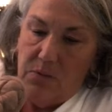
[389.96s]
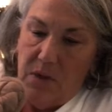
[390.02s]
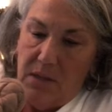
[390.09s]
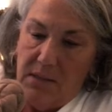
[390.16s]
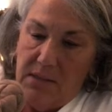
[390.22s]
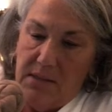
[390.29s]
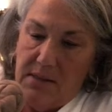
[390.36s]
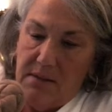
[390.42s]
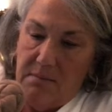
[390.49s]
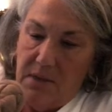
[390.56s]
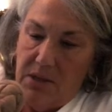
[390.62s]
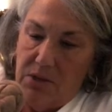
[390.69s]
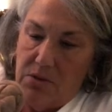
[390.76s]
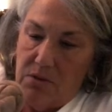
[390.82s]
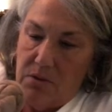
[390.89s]
well as the
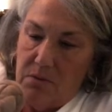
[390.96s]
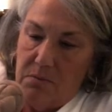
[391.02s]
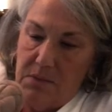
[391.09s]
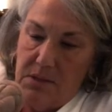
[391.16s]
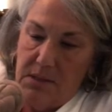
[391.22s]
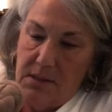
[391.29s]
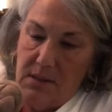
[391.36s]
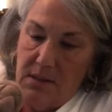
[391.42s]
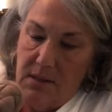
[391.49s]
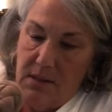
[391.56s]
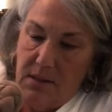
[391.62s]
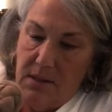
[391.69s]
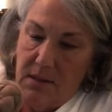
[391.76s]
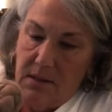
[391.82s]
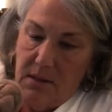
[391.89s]
mushrooms
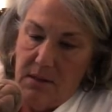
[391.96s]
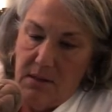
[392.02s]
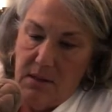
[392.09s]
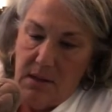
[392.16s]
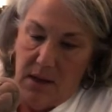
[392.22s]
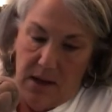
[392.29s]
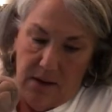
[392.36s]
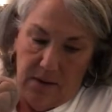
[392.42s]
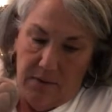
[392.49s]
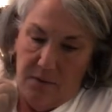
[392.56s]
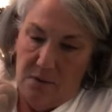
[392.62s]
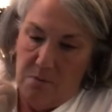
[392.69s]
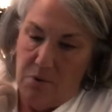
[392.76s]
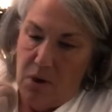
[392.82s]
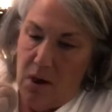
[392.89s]
out of
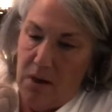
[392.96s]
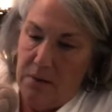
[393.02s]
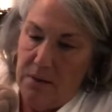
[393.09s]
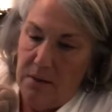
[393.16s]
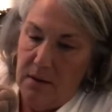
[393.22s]
the broth.